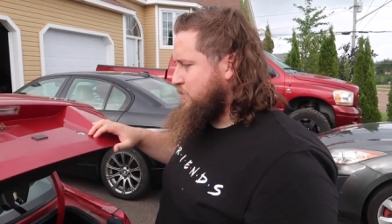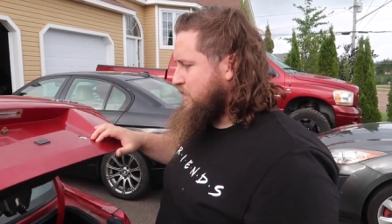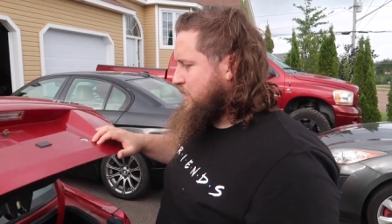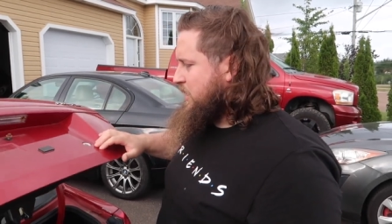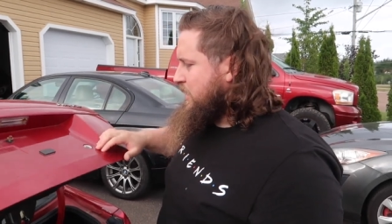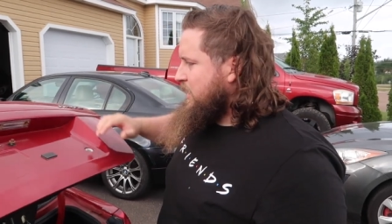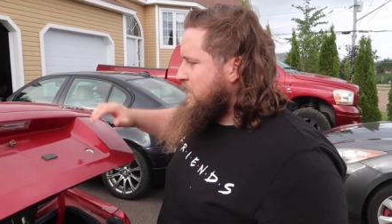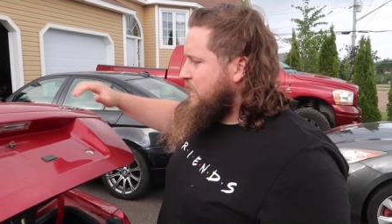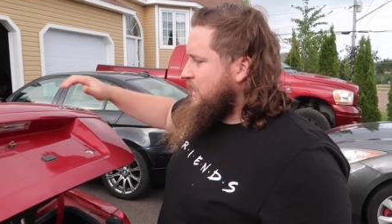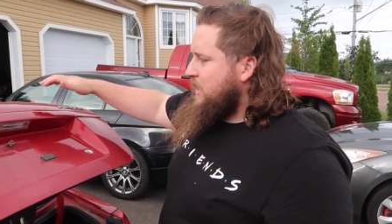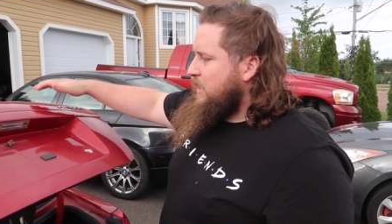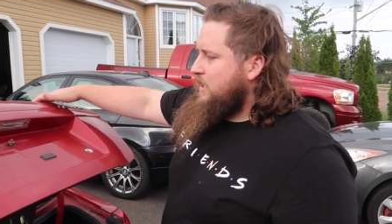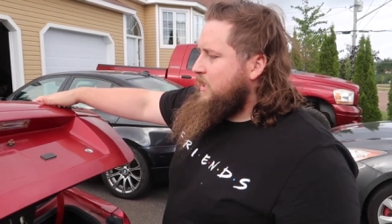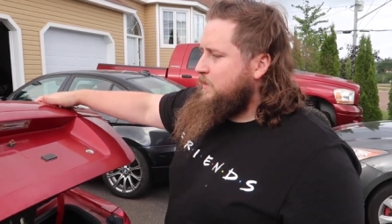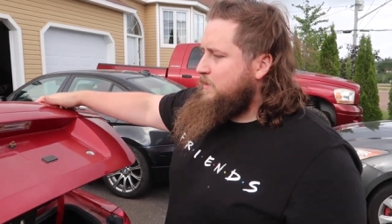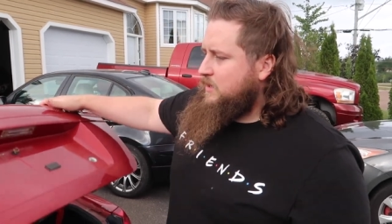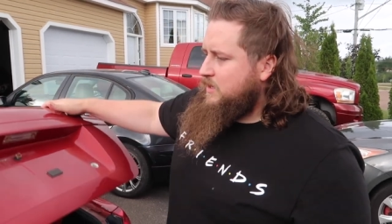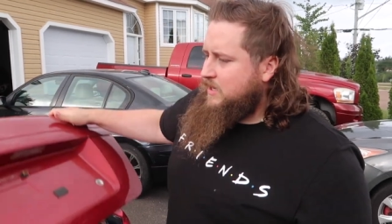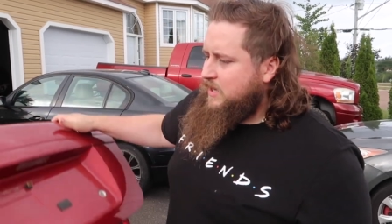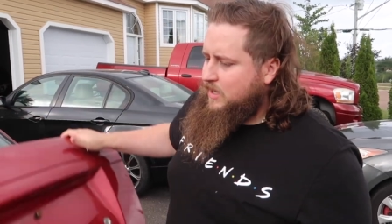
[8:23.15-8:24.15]
But
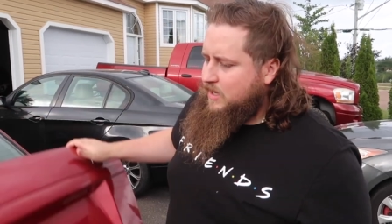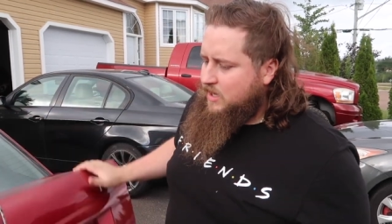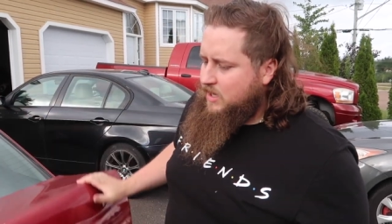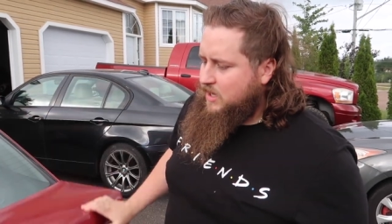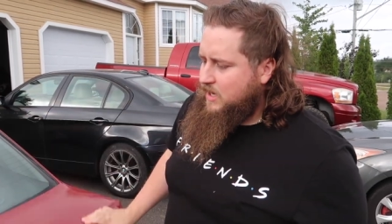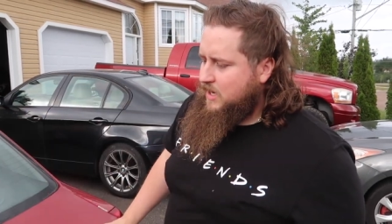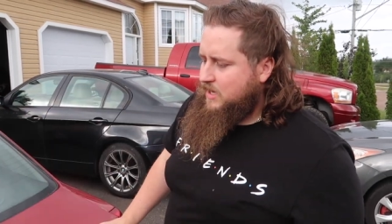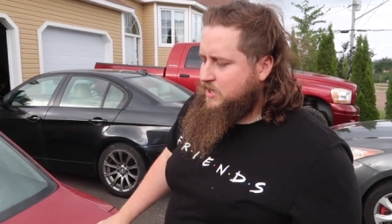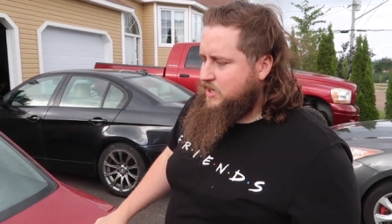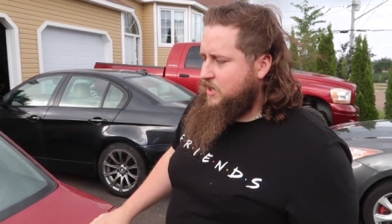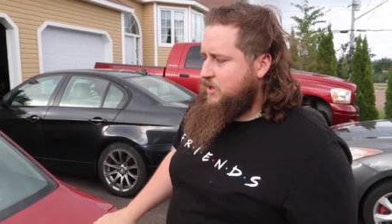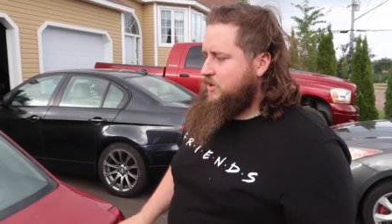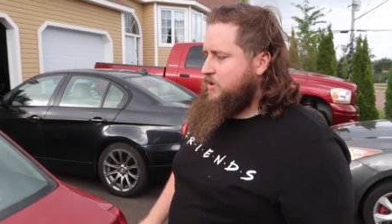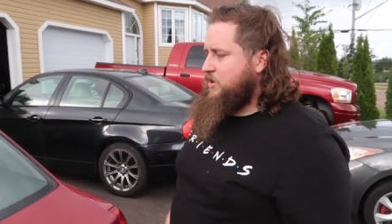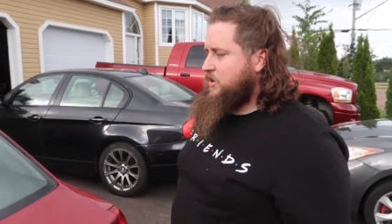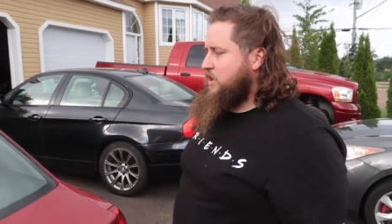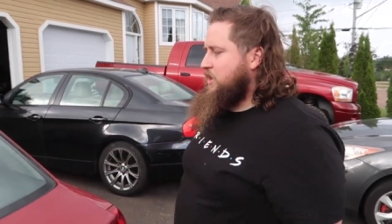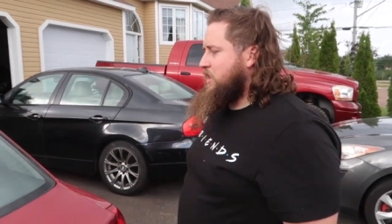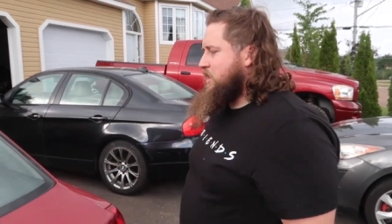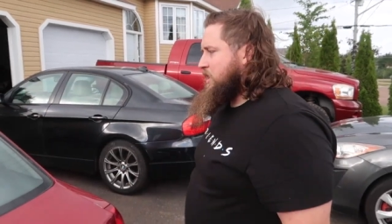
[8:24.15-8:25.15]
let me take you guys under
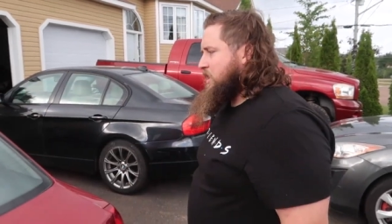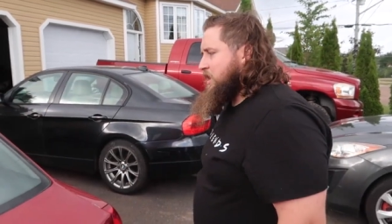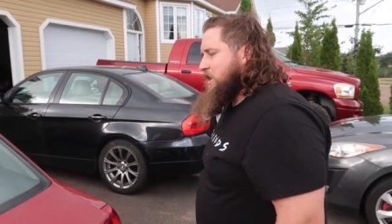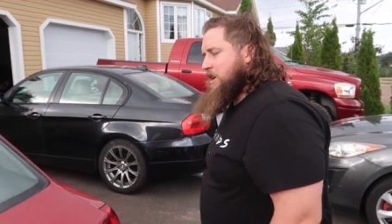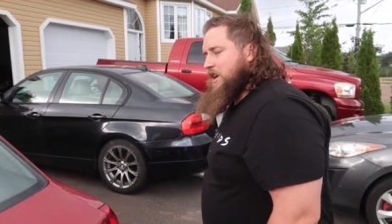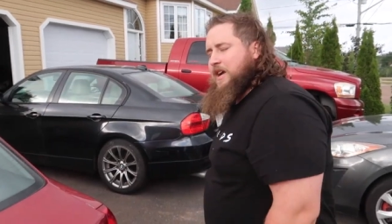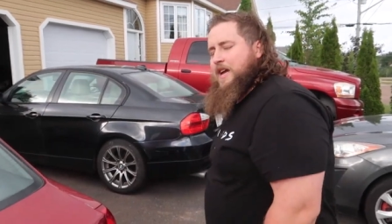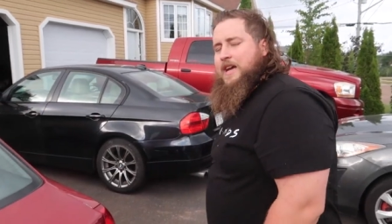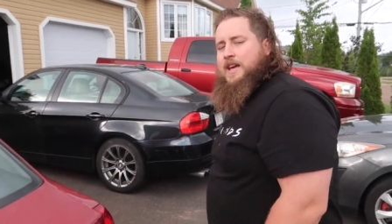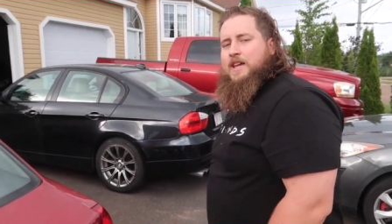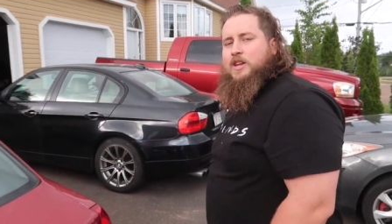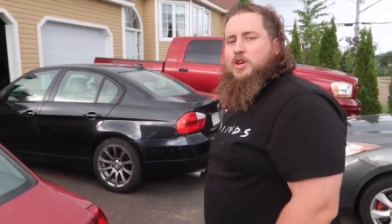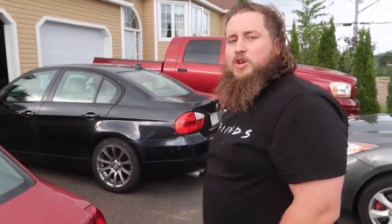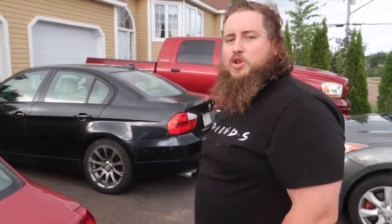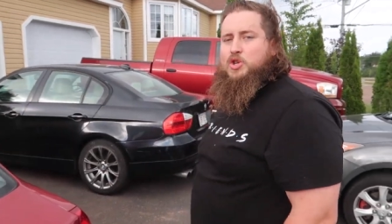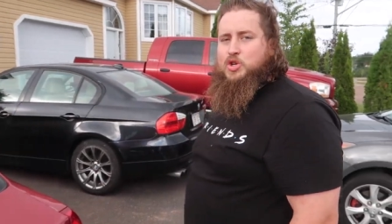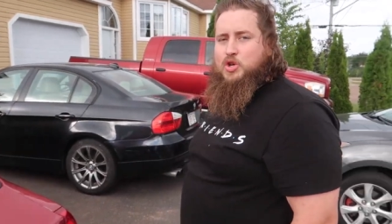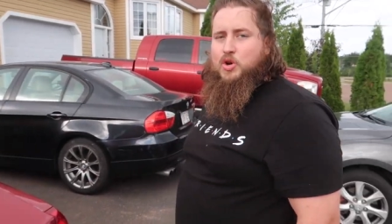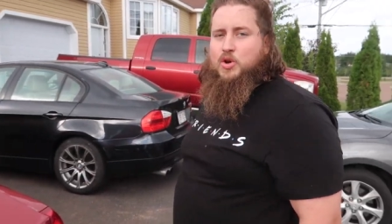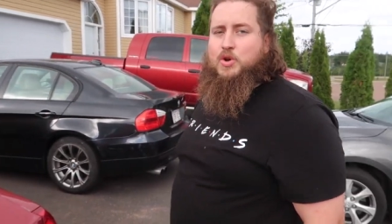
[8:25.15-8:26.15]
the car and I'll
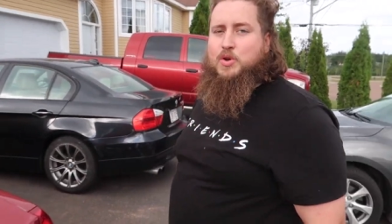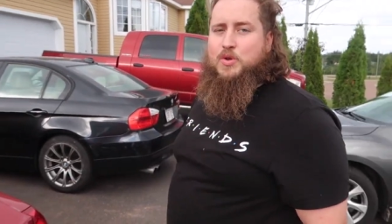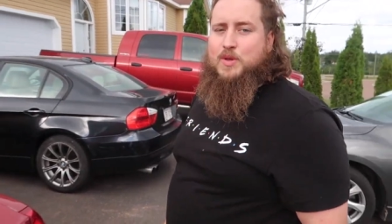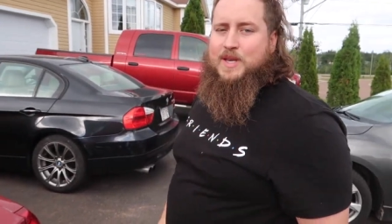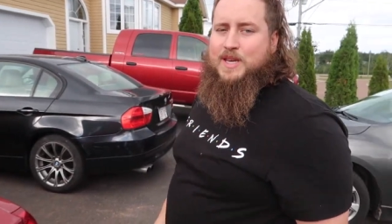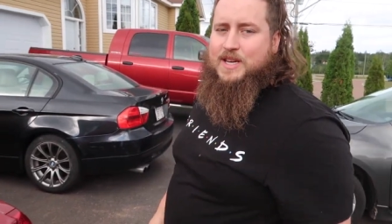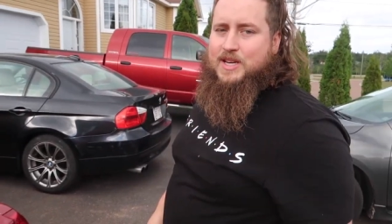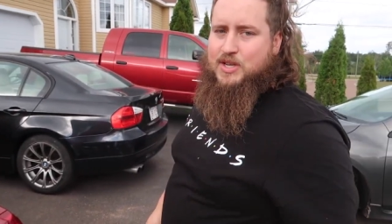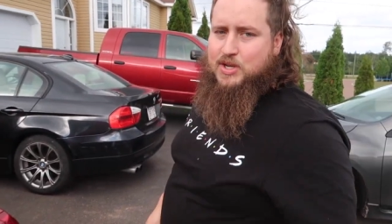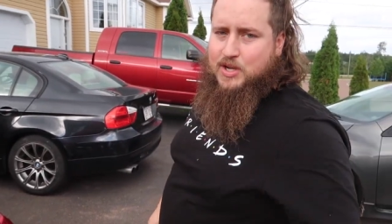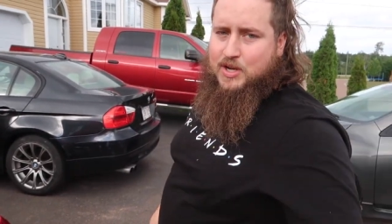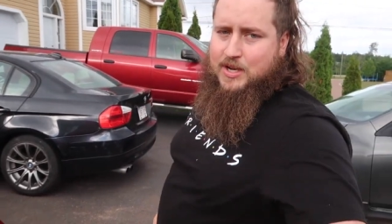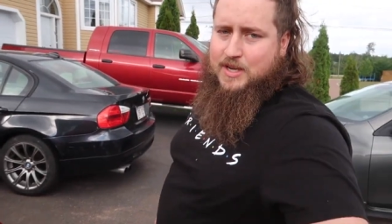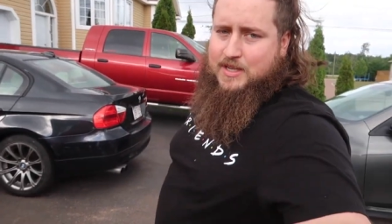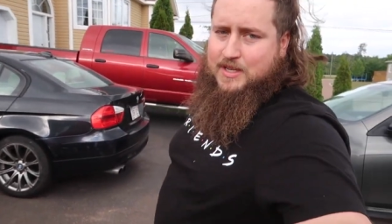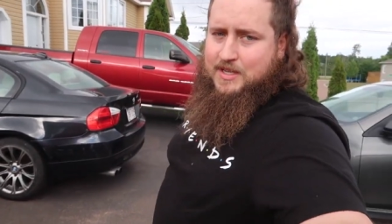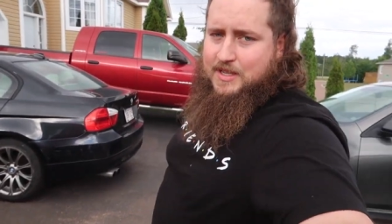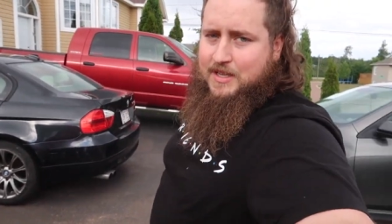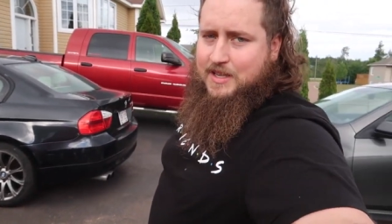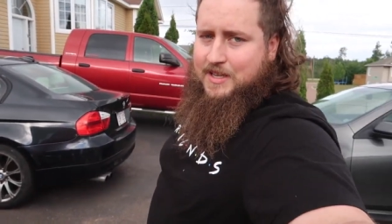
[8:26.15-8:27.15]
show you the
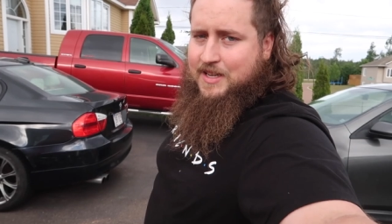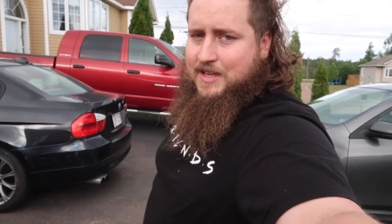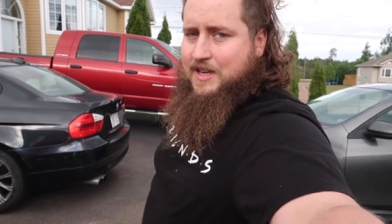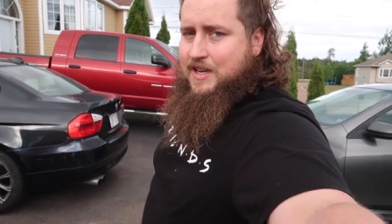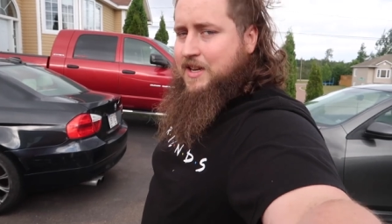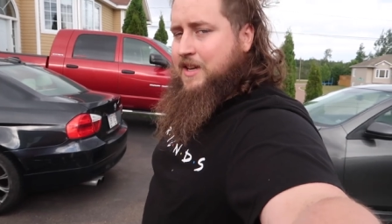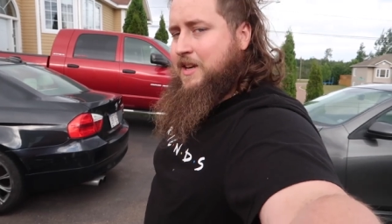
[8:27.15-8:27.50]
exhaust leak.